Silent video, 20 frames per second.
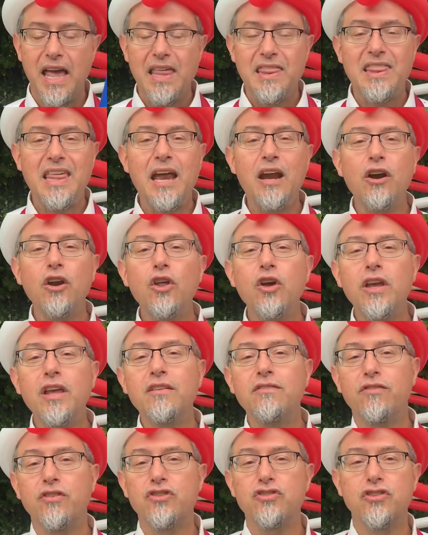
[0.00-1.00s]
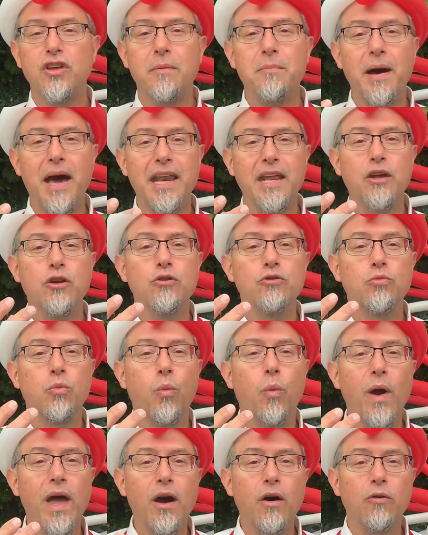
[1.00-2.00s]
They're looking for somebody who's
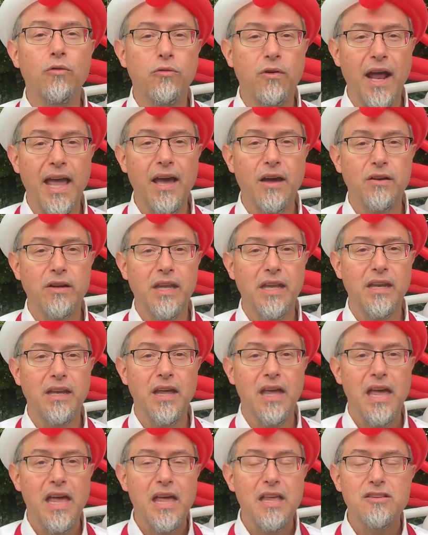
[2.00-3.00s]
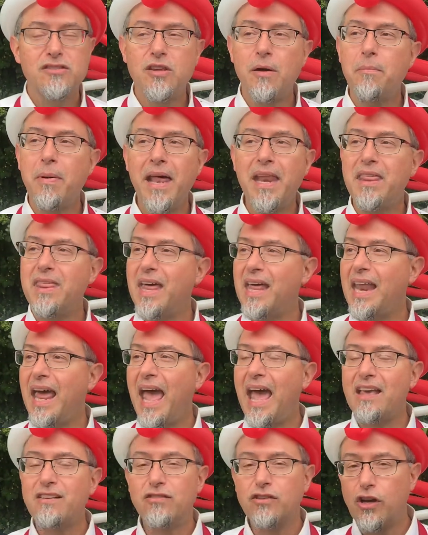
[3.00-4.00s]
well-rounded, somebody that
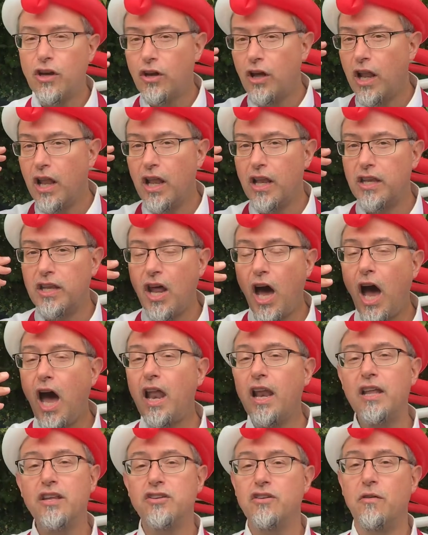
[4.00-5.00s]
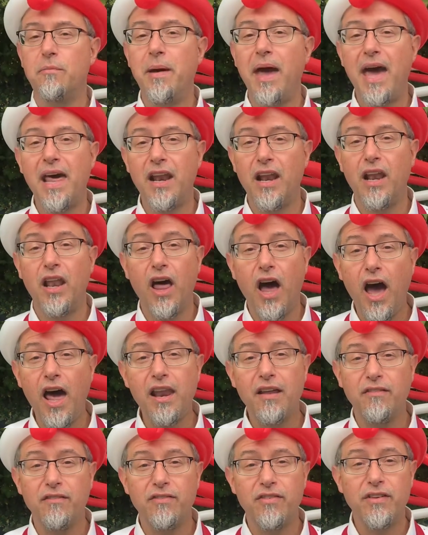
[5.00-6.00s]
has a knowledge about a lot
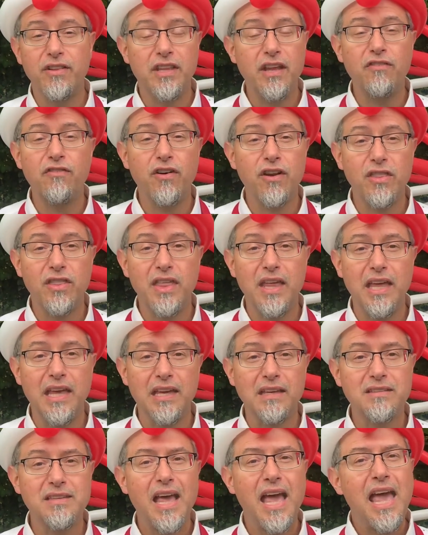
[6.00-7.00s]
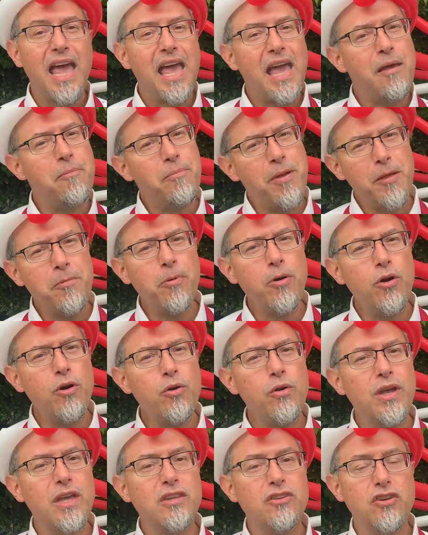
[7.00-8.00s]
of different things, and people who
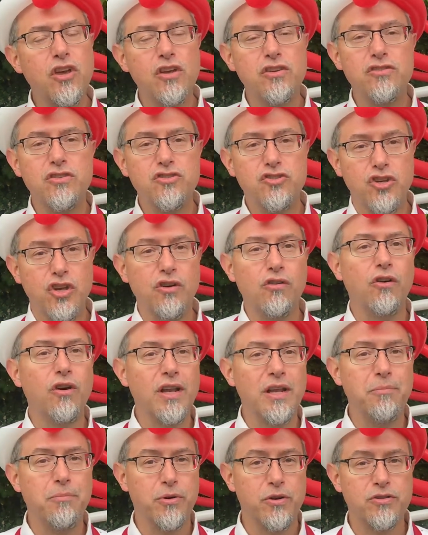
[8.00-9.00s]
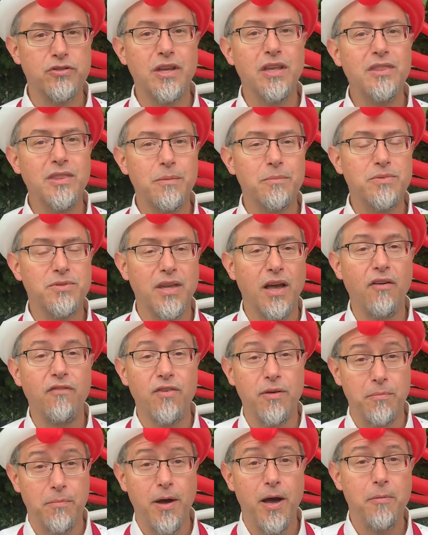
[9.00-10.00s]
can just generally present themselves
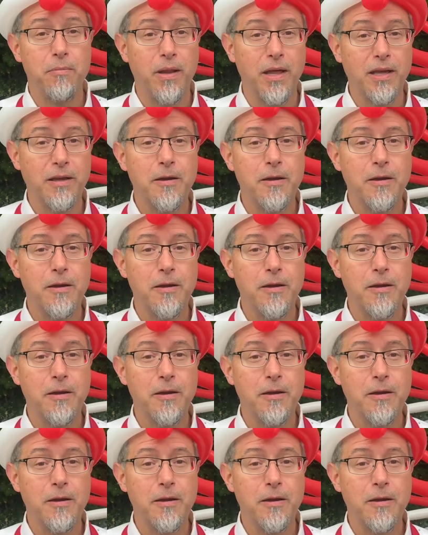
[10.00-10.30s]
in public.